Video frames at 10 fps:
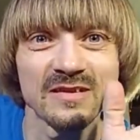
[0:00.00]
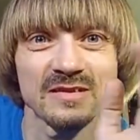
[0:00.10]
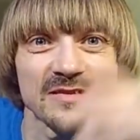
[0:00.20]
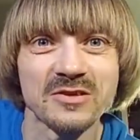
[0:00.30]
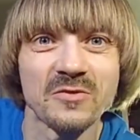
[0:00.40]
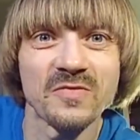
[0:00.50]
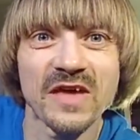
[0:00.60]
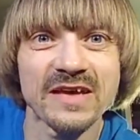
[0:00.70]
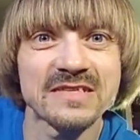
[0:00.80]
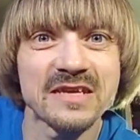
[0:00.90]
So
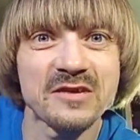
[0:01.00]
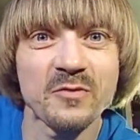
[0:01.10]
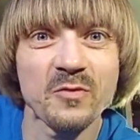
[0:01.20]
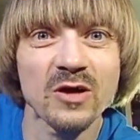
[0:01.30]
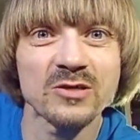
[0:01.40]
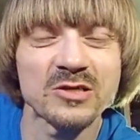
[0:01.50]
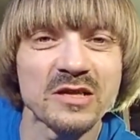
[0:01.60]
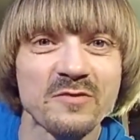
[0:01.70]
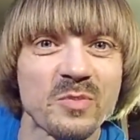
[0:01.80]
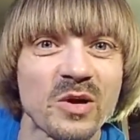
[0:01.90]
thanks again for watching,
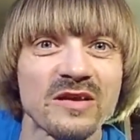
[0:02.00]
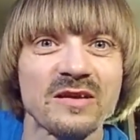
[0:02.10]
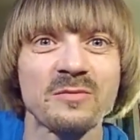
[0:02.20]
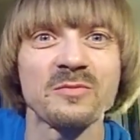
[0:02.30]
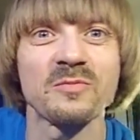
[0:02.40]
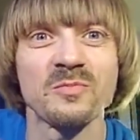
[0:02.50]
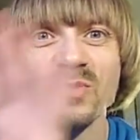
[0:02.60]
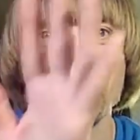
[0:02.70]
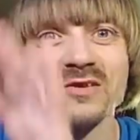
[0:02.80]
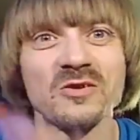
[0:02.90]
everybody.
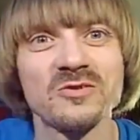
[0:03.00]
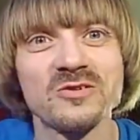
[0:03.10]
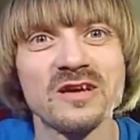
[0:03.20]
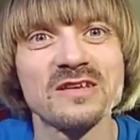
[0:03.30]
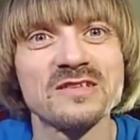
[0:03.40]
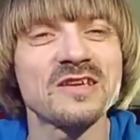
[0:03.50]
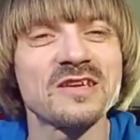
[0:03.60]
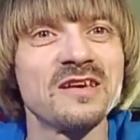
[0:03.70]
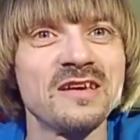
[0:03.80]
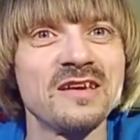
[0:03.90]
Bye to all you guys.
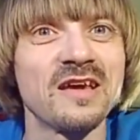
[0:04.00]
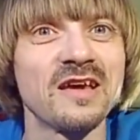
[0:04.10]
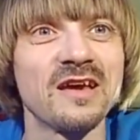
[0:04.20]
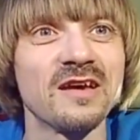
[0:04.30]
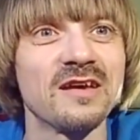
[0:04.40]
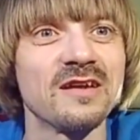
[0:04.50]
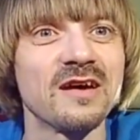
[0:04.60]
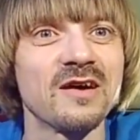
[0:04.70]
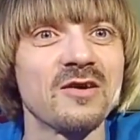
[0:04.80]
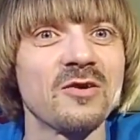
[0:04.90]
And
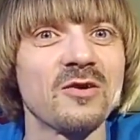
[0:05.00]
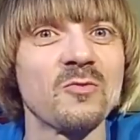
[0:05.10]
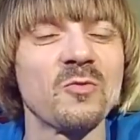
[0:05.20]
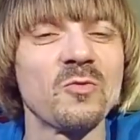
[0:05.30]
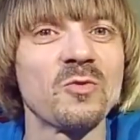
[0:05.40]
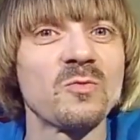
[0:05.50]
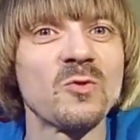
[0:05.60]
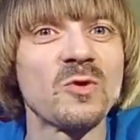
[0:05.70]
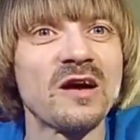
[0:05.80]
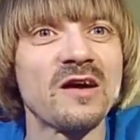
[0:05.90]

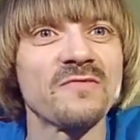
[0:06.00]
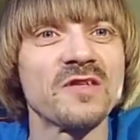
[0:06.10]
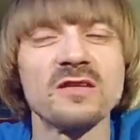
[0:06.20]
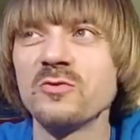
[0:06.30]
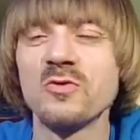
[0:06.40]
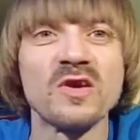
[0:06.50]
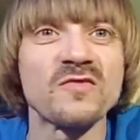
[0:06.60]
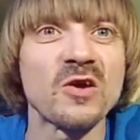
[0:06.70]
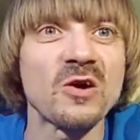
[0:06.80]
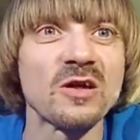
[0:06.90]
we'll have the new
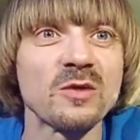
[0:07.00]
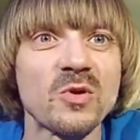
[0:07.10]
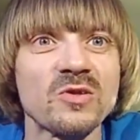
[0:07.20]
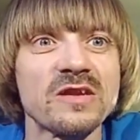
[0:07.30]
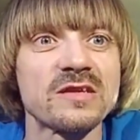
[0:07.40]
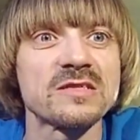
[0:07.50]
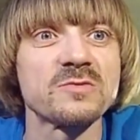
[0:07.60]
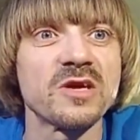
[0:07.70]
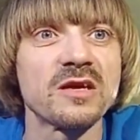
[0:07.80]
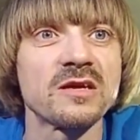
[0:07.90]
thrift haul up early next
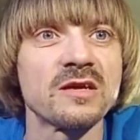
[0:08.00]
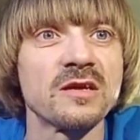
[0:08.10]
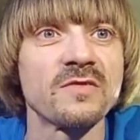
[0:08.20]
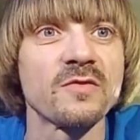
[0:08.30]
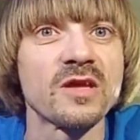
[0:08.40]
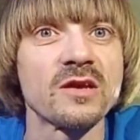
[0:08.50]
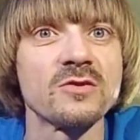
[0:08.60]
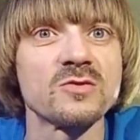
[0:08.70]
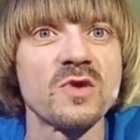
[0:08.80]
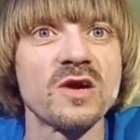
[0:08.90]
week if everything
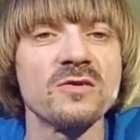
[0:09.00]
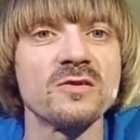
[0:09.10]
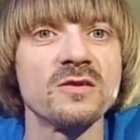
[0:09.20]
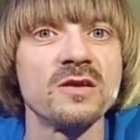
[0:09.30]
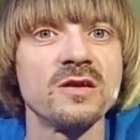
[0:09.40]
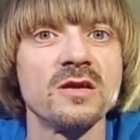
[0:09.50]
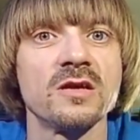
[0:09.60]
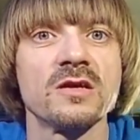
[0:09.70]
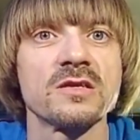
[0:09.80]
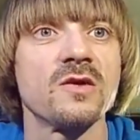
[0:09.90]
goes well.
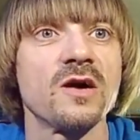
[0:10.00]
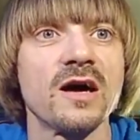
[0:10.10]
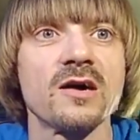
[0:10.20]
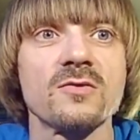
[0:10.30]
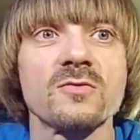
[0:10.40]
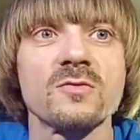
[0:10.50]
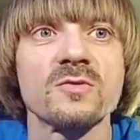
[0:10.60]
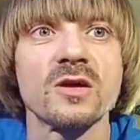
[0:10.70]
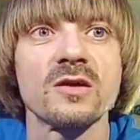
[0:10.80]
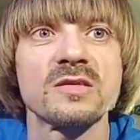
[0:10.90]
So I'll
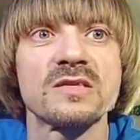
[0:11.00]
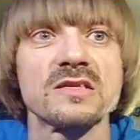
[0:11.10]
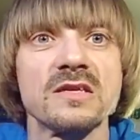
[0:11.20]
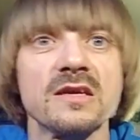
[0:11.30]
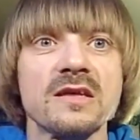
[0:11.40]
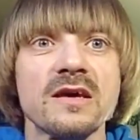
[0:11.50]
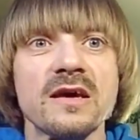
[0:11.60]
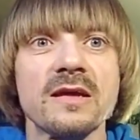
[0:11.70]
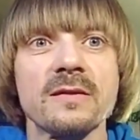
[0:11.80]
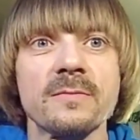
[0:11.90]
see you
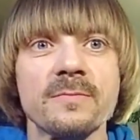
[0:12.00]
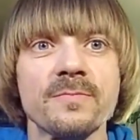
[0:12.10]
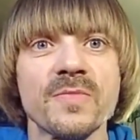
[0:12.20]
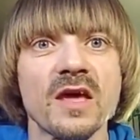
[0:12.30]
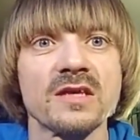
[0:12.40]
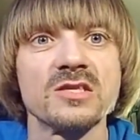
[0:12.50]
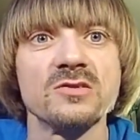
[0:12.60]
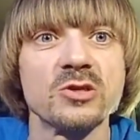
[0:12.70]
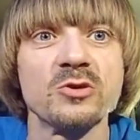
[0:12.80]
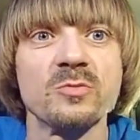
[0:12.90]
then. Thanks,
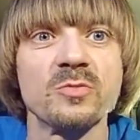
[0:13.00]
YouTube.